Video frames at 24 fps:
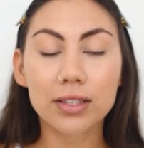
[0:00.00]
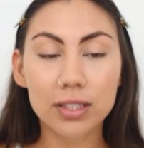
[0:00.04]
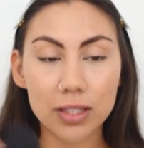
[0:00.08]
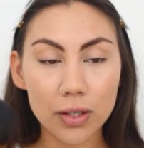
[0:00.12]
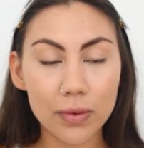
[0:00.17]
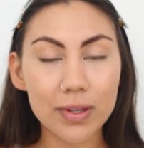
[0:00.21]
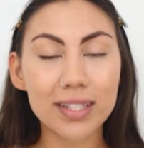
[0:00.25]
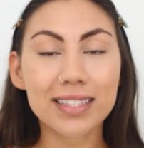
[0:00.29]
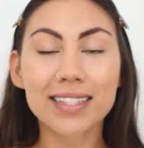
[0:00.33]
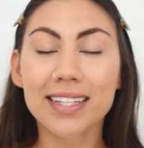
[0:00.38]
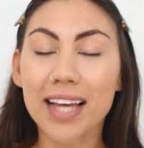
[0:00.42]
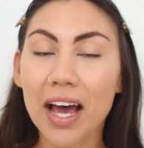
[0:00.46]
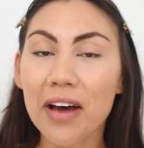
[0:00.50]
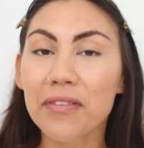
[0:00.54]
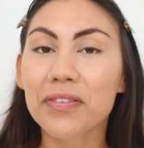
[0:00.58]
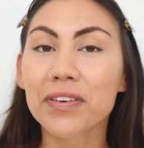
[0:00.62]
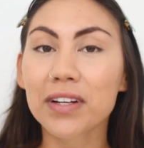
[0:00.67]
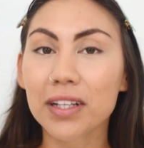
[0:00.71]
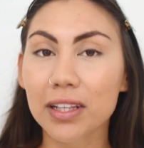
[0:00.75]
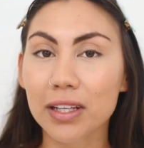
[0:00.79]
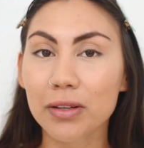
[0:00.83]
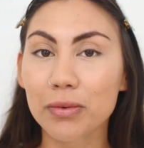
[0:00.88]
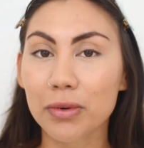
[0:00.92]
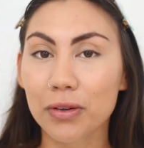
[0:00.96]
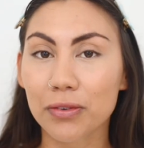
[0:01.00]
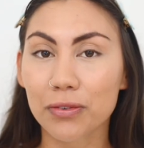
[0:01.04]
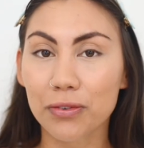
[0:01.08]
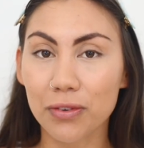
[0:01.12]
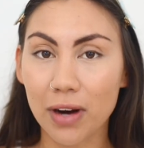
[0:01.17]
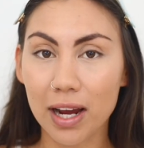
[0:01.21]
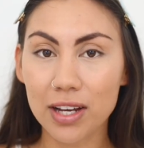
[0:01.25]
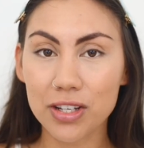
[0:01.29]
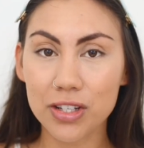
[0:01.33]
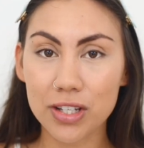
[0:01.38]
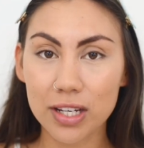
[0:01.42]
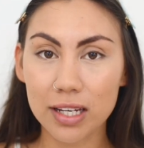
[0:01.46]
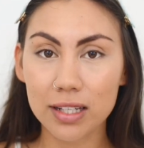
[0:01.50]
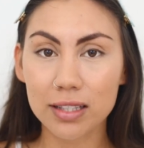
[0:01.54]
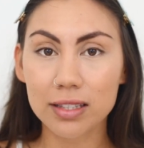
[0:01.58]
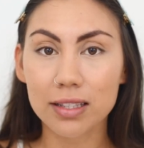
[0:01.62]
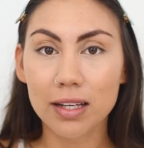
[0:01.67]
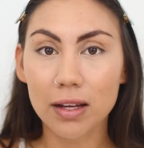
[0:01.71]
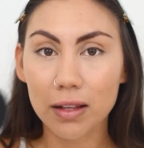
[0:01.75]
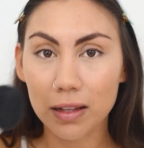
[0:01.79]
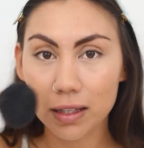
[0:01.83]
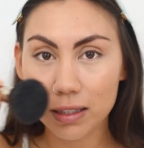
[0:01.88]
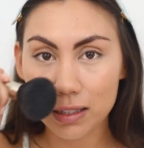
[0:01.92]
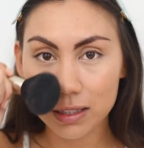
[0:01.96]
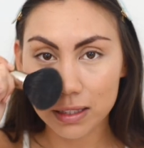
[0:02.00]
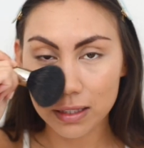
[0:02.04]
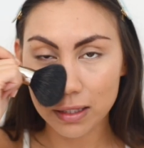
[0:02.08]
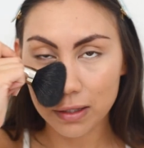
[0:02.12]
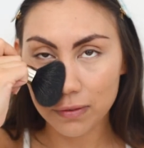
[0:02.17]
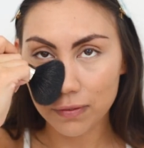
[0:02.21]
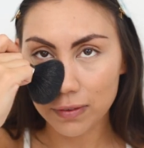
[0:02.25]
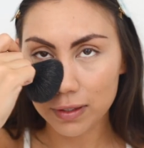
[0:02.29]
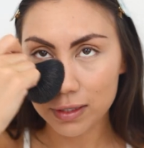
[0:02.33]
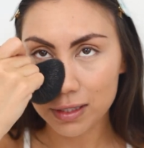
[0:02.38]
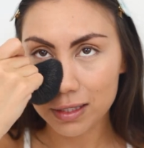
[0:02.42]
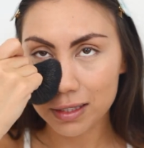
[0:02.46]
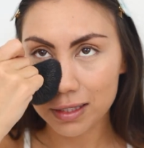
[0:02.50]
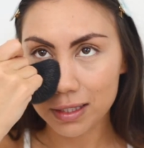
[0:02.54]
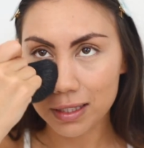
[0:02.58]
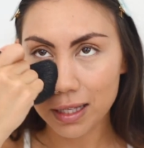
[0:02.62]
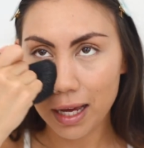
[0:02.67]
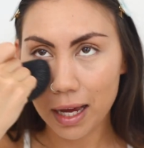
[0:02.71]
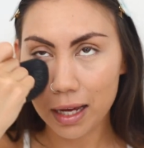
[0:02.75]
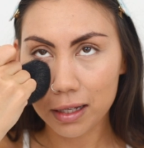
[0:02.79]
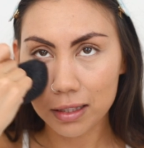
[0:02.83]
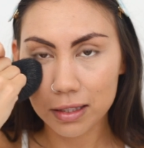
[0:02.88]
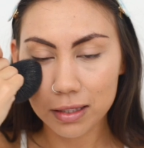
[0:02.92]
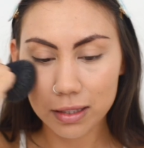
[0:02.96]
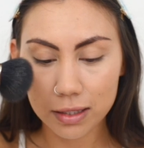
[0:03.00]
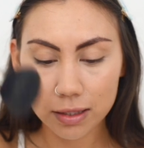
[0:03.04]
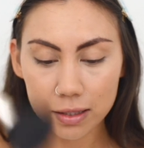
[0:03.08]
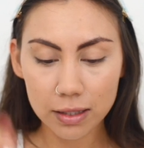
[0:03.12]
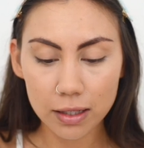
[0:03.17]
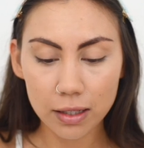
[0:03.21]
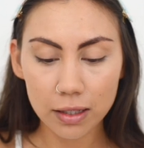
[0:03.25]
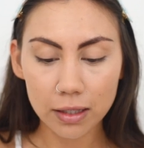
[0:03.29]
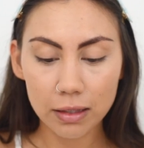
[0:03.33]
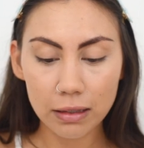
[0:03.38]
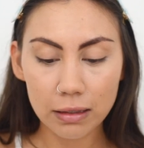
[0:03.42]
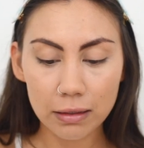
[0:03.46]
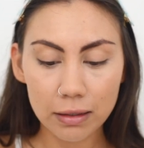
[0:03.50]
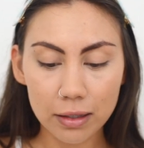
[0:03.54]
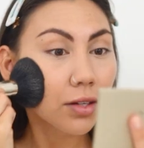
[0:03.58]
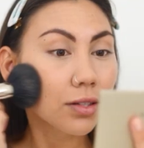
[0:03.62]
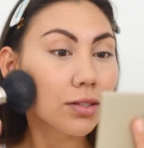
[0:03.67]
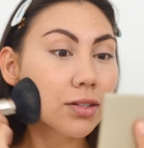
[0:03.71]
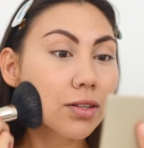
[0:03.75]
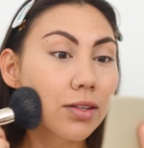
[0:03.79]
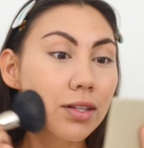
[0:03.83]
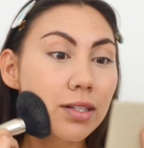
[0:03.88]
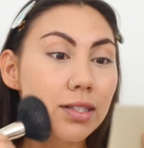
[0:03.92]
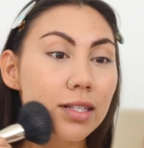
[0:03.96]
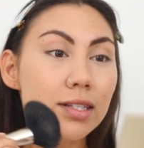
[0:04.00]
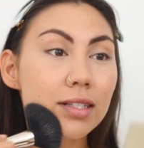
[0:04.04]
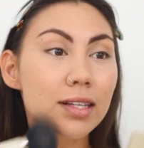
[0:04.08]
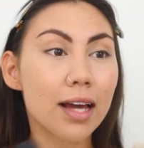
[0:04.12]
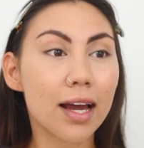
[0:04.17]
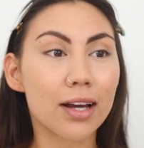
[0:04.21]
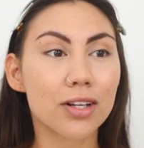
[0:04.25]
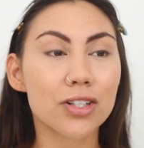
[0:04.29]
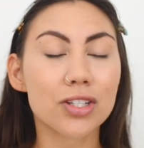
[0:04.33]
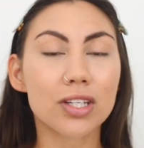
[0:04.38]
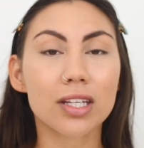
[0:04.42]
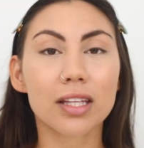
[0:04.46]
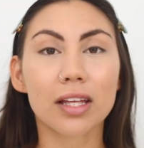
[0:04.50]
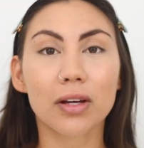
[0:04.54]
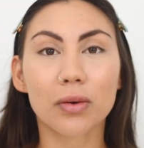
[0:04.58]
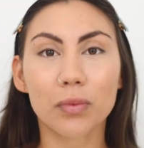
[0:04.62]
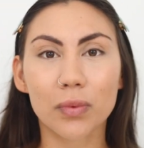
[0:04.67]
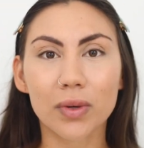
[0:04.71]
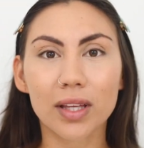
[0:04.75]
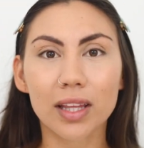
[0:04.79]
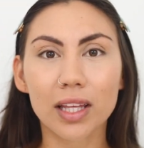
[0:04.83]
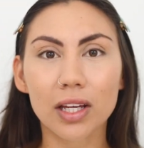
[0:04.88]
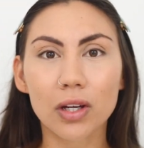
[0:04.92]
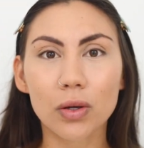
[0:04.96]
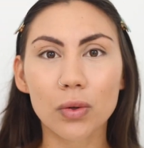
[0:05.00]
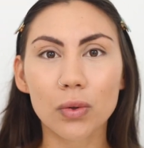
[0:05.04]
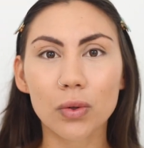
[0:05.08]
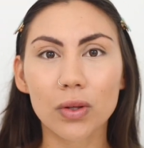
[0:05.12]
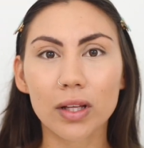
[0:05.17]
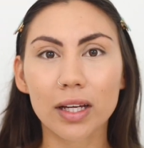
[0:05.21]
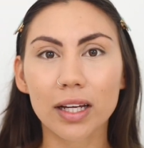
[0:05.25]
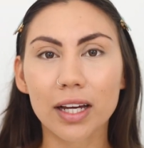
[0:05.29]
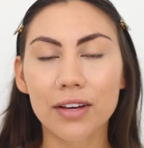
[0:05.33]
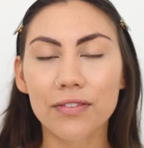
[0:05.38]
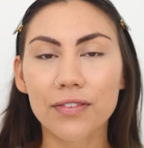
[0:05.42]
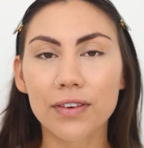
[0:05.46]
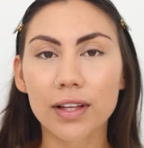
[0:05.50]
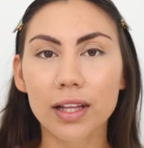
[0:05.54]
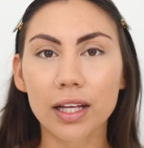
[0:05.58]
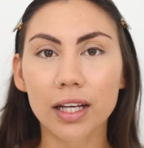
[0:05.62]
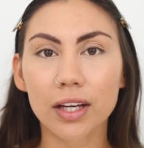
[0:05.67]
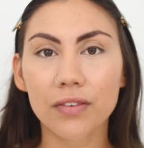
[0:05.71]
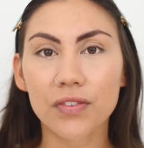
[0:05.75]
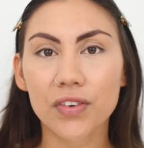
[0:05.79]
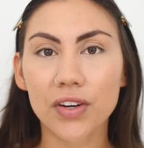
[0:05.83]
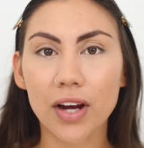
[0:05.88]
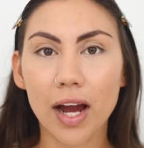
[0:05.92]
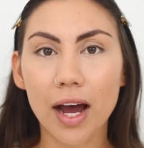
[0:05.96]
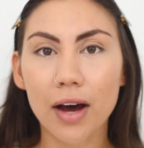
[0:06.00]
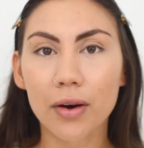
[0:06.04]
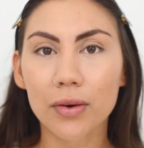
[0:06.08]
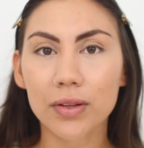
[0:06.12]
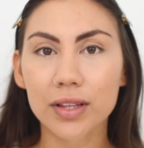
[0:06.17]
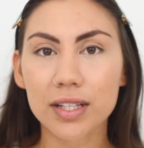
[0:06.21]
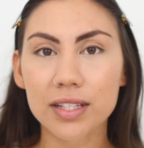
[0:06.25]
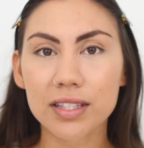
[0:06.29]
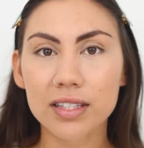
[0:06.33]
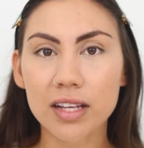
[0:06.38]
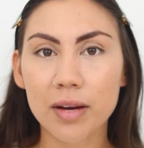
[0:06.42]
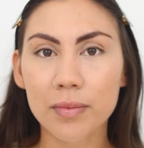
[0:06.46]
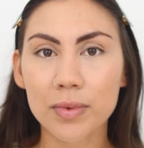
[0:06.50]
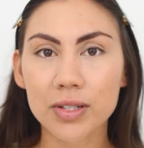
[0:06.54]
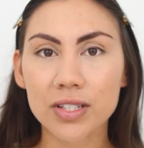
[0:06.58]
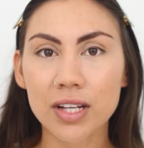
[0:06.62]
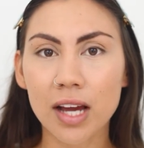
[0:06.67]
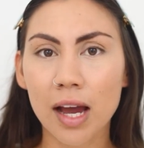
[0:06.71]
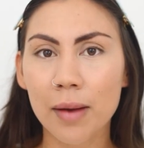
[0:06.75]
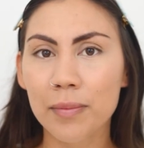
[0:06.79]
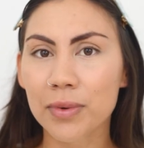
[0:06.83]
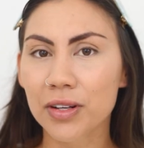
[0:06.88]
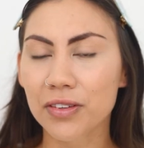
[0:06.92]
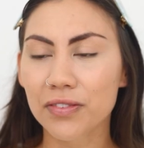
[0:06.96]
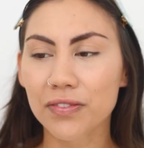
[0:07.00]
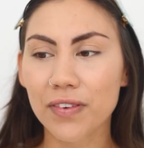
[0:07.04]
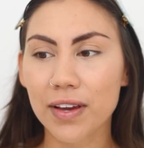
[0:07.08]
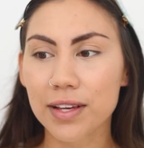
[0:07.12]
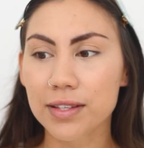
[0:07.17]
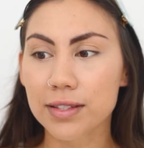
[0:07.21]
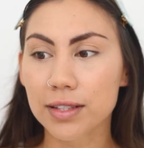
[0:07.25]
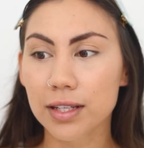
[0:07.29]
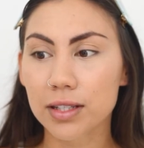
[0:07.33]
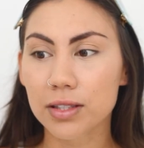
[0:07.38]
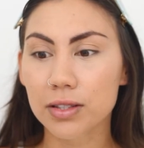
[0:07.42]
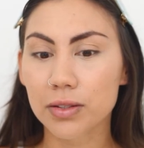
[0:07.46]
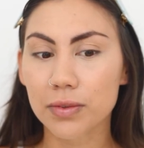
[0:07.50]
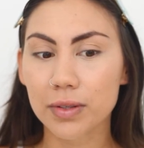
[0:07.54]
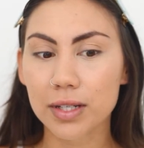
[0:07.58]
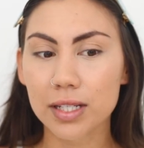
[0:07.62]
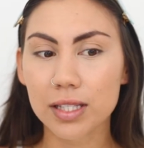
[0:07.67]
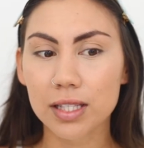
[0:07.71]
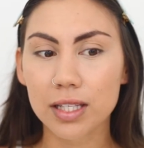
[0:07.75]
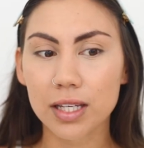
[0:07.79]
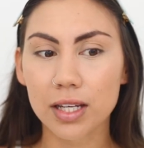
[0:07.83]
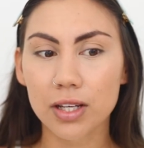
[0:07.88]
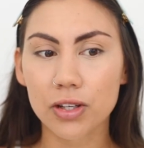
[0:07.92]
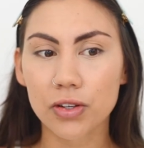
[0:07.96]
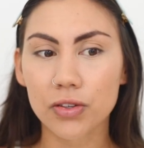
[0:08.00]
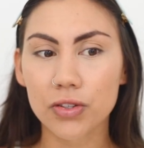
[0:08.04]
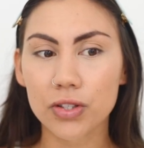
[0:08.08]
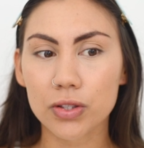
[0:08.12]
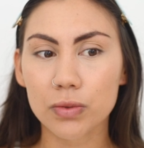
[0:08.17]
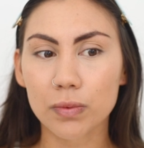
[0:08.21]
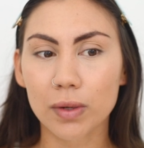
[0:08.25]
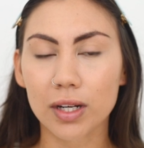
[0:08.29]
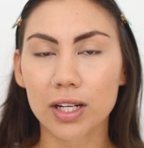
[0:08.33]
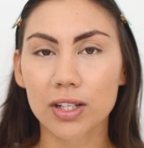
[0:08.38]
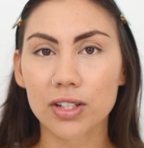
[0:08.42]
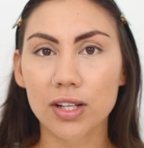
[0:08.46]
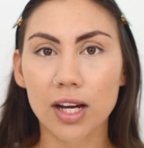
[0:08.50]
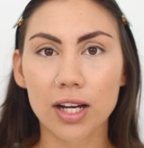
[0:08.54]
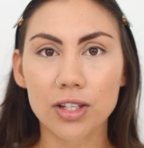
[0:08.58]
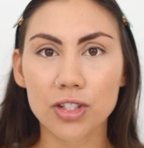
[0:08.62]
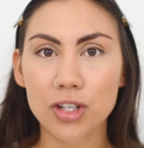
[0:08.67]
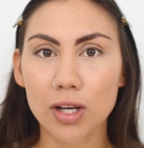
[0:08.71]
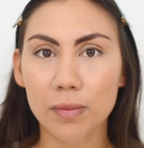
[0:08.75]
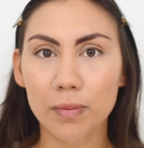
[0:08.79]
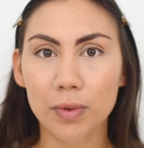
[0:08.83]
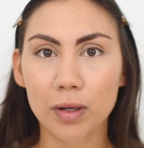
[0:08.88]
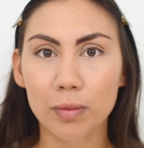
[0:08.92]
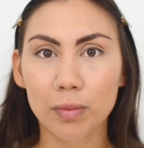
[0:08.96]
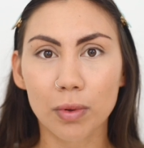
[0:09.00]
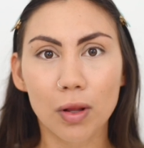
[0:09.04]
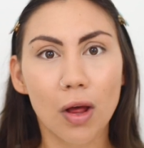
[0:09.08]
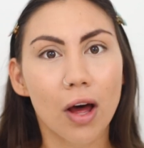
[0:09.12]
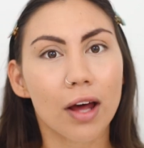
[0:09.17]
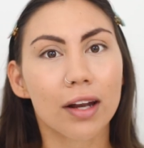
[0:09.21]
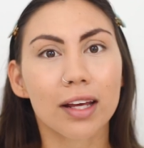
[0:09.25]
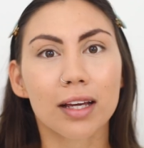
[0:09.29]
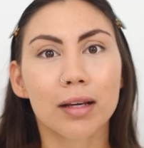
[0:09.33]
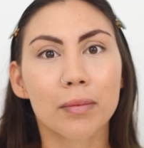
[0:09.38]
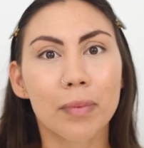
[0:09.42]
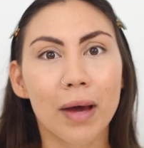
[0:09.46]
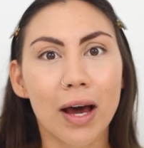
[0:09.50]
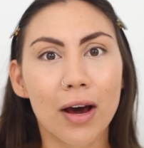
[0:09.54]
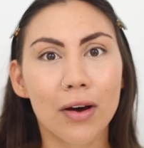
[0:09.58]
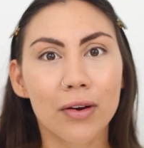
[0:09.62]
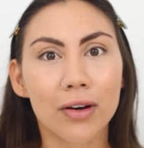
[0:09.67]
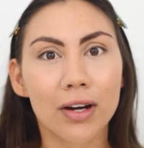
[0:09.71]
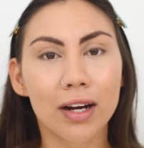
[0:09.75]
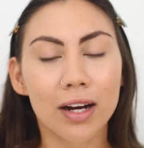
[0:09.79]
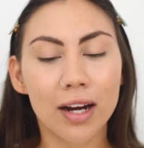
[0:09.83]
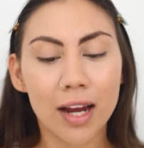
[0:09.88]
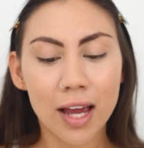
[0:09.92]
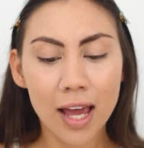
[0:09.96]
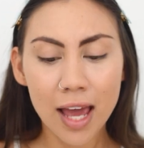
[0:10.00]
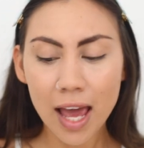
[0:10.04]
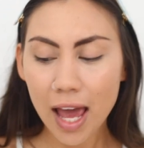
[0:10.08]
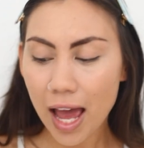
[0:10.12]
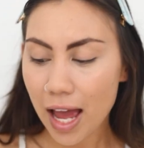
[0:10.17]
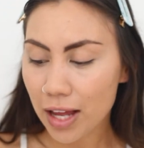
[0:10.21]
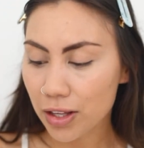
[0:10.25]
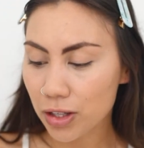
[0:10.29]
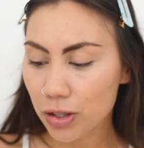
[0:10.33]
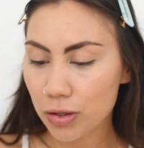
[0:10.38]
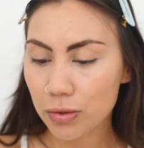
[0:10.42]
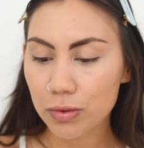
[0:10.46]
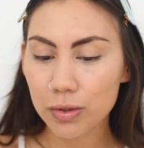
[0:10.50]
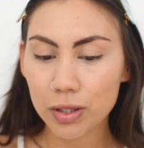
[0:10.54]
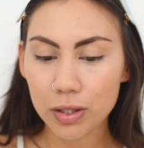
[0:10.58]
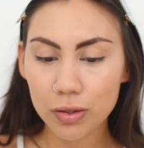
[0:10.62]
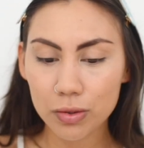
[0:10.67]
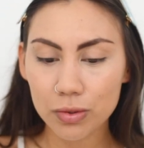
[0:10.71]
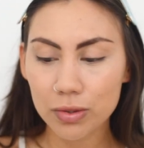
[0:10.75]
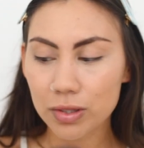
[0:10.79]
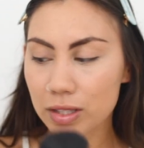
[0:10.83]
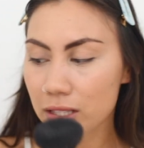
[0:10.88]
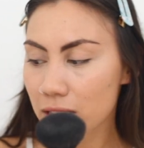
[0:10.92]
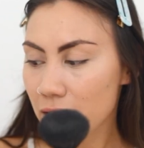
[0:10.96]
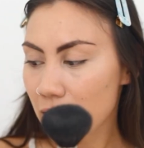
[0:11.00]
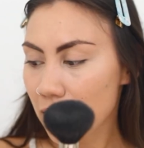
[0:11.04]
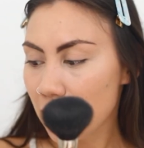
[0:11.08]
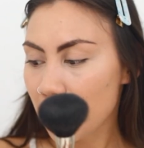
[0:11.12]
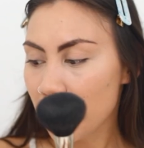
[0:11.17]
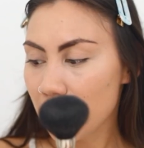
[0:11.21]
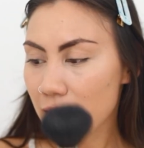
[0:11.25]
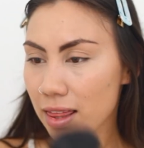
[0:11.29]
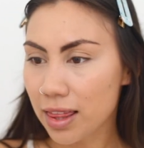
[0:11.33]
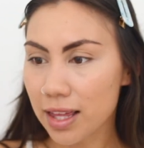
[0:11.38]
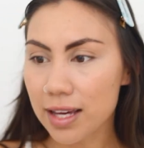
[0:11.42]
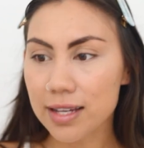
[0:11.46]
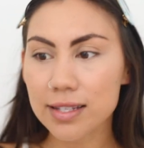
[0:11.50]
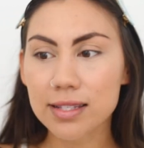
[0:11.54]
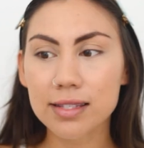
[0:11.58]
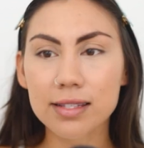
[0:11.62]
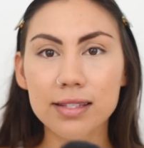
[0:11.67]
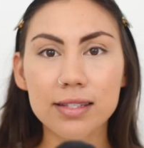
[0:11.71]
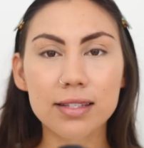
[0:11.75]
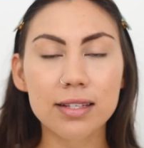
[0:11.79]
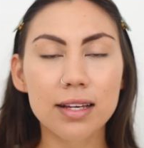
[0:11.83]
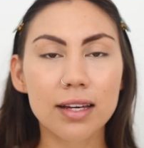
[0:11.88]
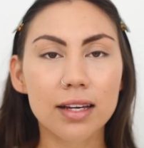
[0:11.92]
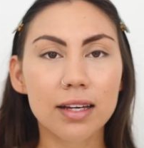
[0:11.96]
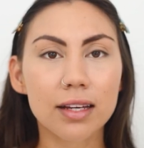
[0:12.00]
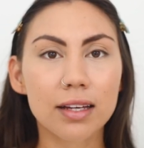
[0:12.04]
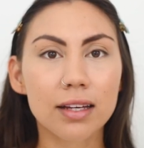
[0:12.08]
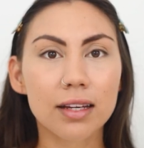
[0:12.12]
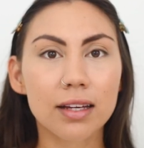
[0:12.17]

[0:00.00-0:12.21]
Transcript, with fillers: So it definitely refreshes. Now let's see if it sets. So this is actually like really cooling. I feel like if you're out in the summertime, your face gets greasy and you just want to touch up your blotting powder and you use this